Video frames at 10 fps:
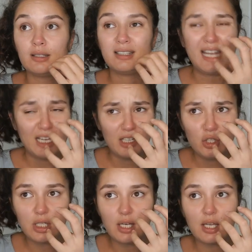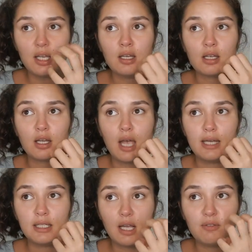energy,
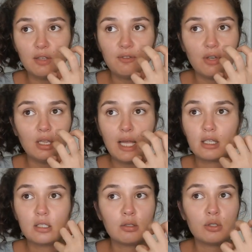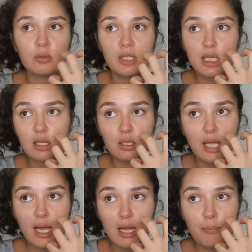I definitely feel like you're still stuck on the
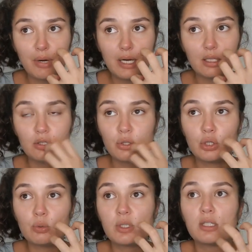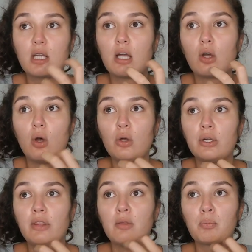heartbreak. You're still stuck
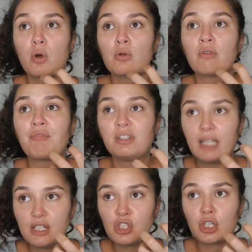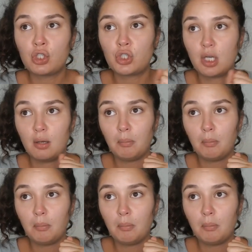on the broken relationship.